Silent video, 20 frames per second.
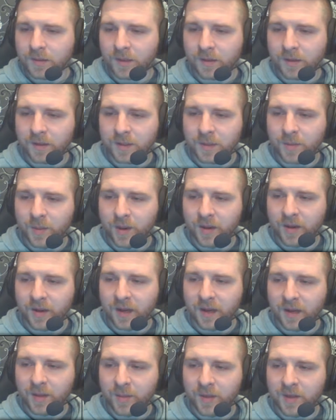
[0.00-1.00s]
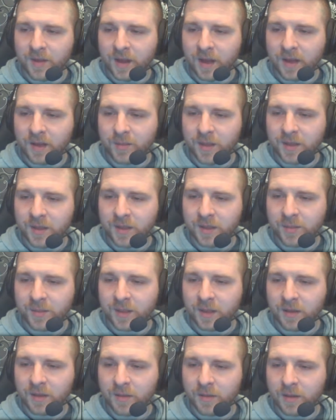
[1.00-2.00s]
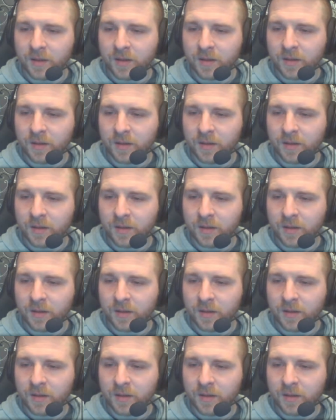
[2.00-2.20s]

they can spot any enemy enemy ships anywhere.